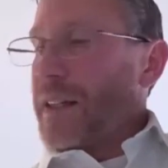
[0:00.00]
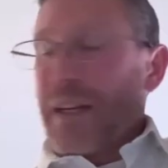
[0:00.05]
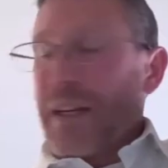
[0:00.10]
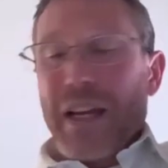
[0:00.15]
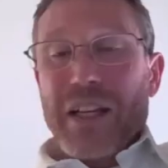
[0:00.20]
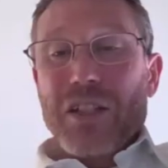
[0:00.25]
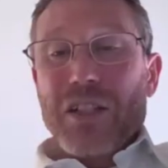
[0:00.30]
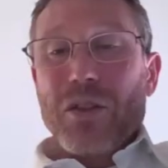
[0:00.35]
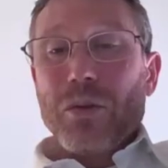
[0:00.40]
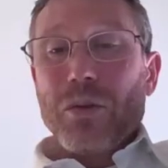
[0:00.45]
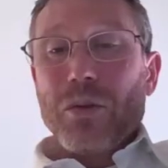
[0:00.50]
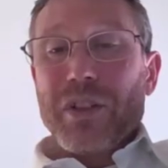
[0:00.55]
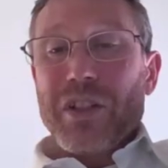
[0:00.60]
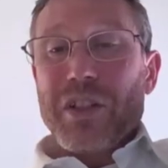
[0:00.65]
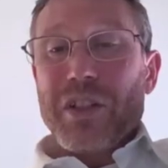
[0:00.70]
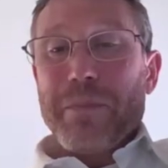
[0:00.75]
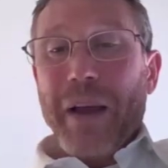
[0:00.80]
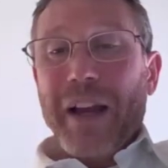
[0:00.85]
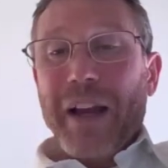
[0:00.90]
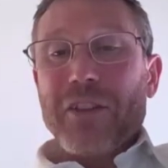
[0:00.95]
is called the
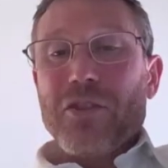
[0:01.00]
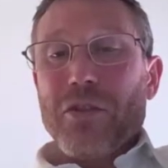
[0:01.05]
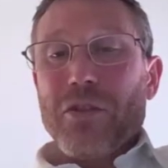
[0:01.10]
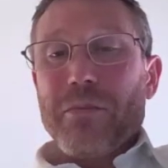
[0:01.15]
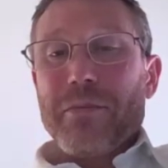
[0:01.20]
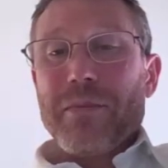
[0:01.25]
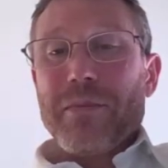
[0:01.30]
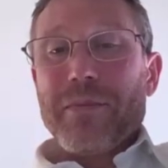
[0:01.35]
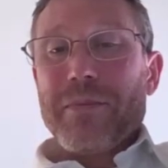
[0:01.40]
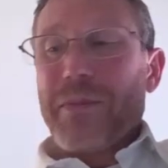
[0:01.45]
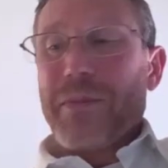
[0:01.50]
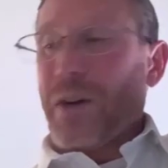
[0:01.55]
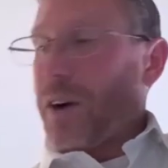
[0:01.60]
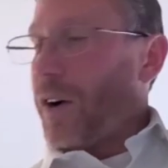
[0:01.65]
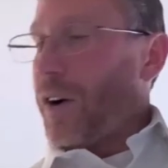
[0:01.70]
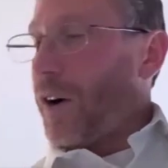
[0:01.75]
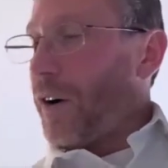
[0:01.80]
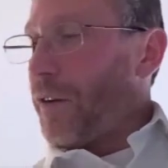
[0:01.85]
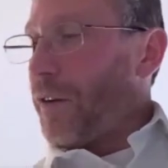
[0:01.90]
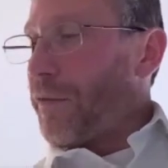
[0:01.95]
spectrum
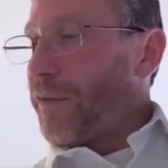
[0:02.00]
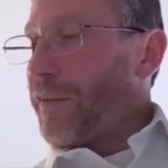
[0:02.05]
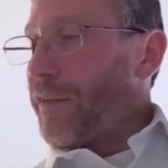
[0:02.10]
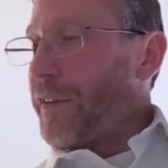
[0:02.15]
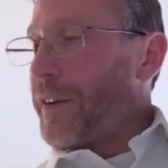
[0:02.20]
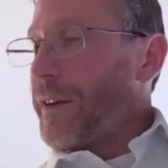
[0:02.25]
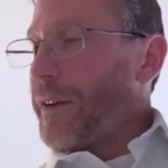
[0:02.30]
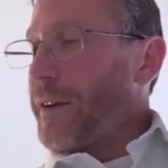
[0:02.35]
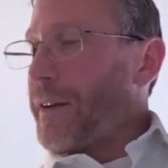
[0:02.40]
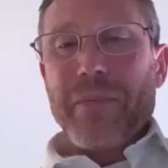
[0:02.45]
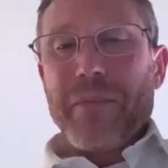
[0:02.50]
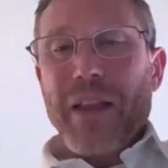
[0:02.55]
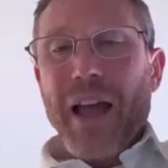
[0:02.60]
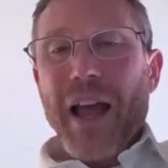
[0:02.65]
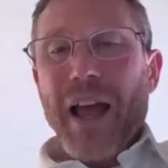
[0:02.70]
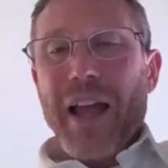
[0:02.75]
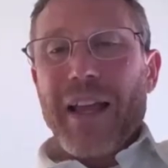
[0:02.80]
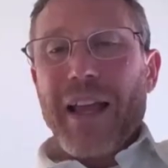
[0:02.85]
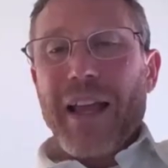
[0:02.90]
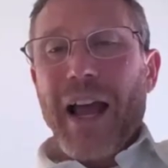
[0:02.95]
of
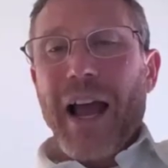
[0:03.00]
A